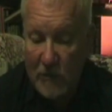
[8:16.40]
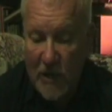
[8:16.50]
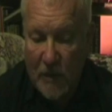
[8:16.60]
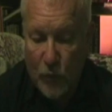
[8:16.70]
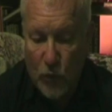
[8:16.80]

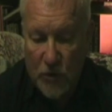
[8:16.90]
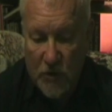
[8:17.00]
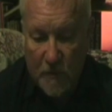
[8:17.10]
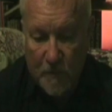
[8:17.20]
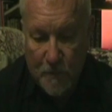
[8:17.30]
really
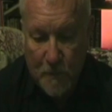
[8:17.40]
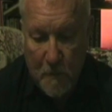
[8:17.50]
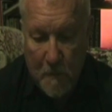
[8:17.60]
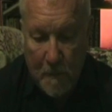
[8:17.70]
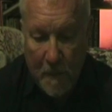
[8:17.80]
important.
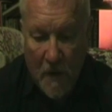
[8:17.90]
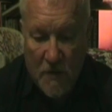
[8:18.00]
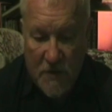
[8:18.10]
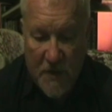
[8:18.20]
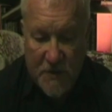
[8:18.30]

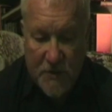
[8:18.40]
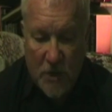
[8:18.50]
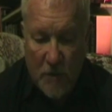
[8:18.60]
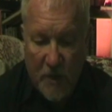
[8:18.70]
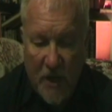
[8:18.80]
So that's a
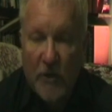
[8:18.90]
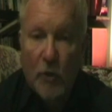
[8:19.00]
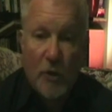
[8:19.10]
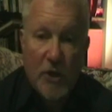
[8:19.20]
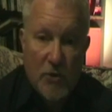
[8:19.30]
term again
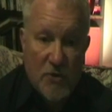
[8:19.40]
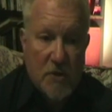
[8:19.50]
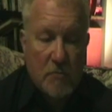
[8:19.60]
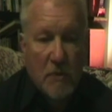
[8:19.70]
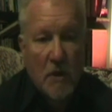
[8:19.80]
that we use